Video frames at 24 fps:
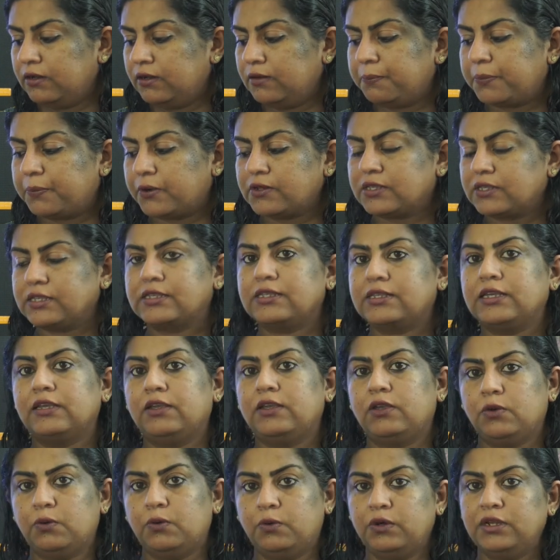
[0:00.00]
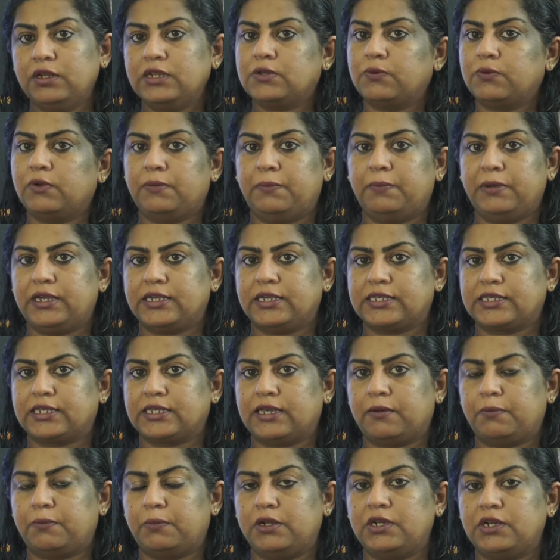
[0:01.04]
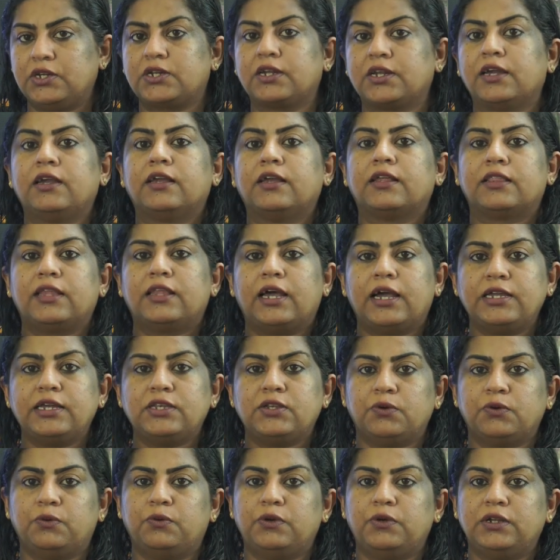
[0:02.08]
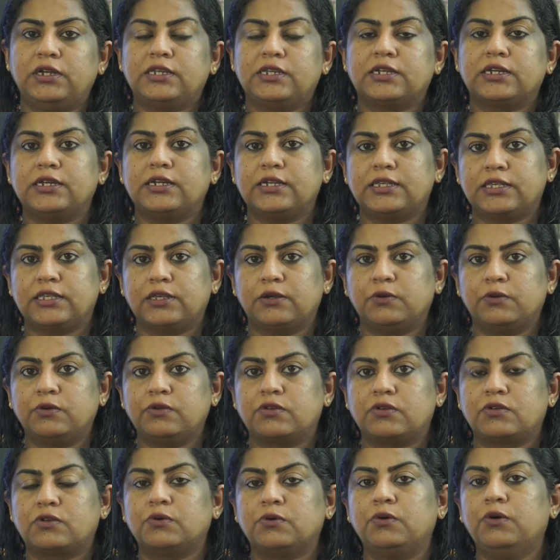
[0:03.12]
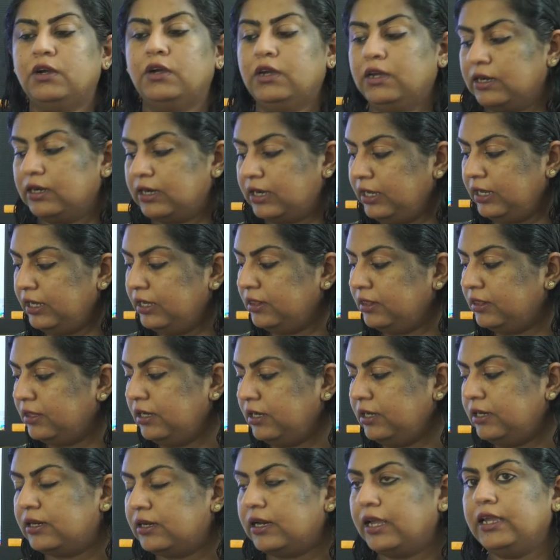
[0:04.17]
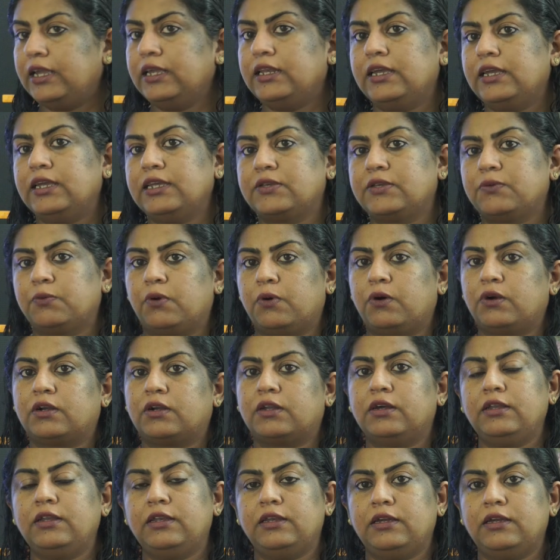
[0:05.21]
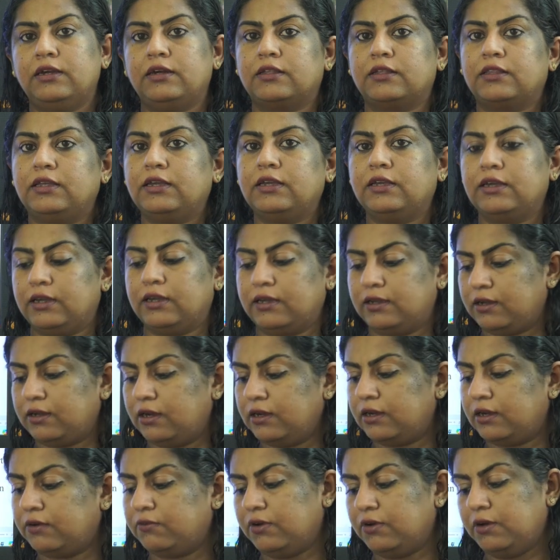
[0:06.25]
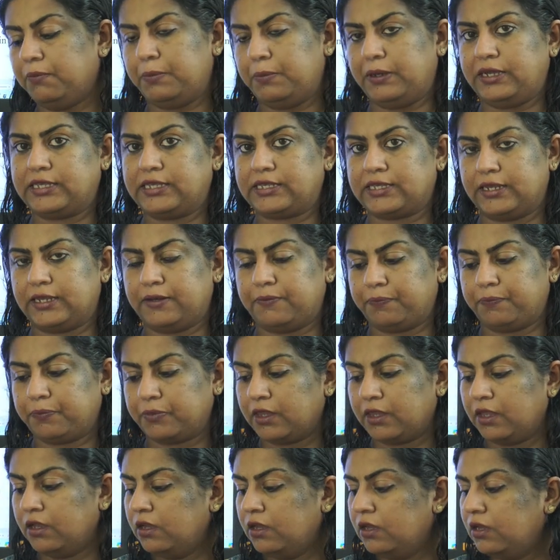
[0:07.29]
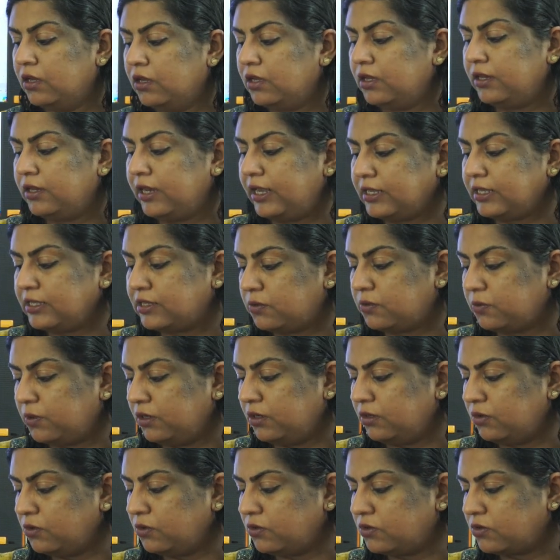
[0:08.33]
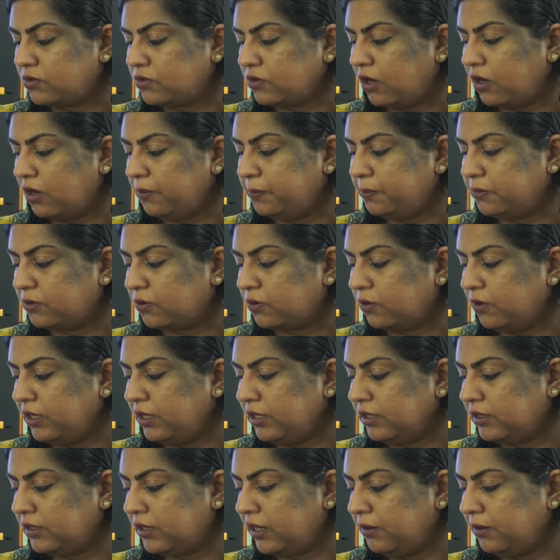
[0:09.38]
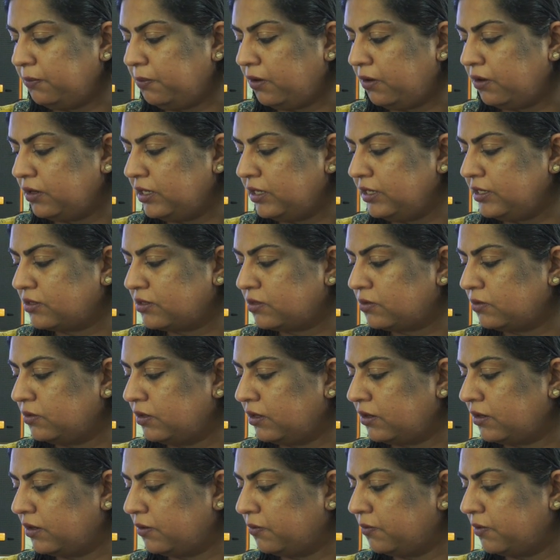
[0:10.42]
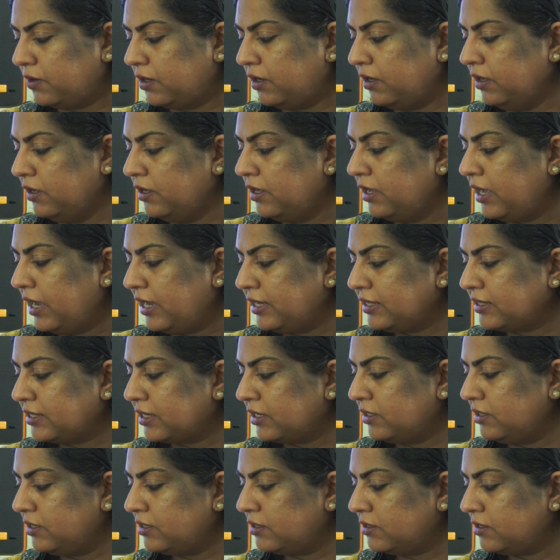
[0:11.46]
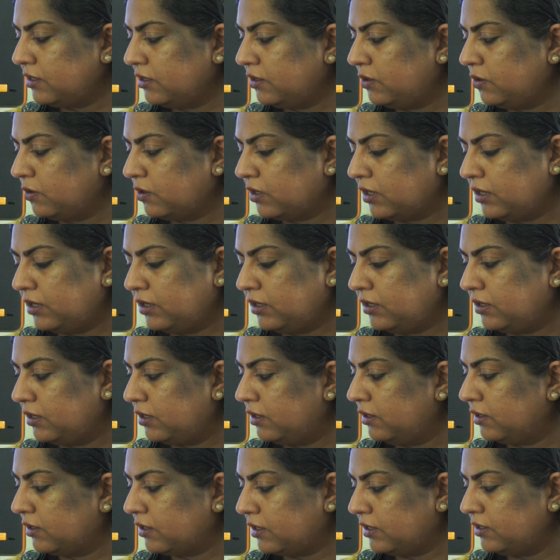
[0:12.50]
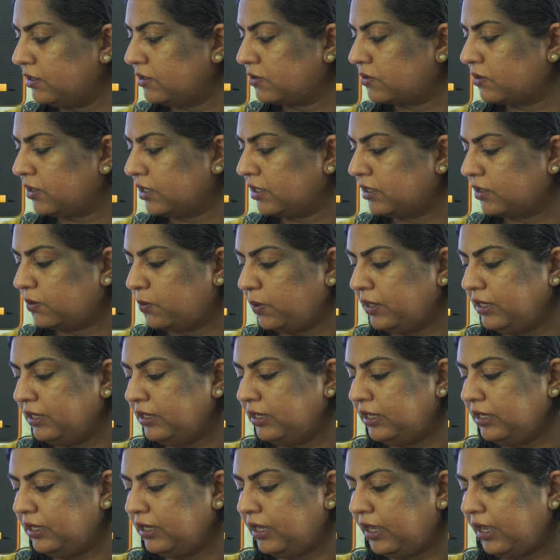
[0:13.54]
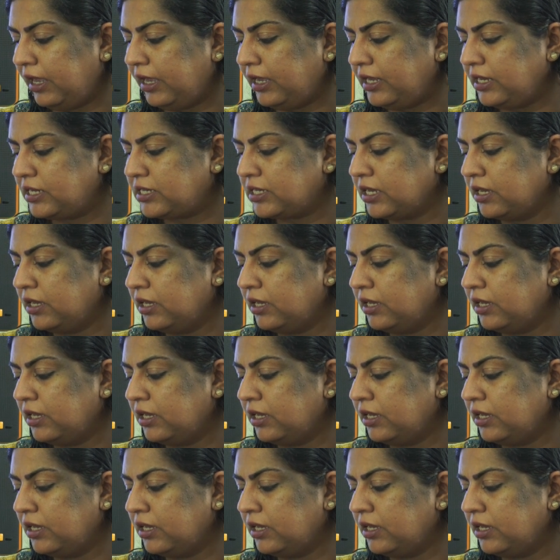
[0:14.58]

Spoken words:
processing unit will be established. That unit is used to clean the drainage water near the Ganga river basin. Next one, to stop throwing dead bodies to the river and suggested to construct 28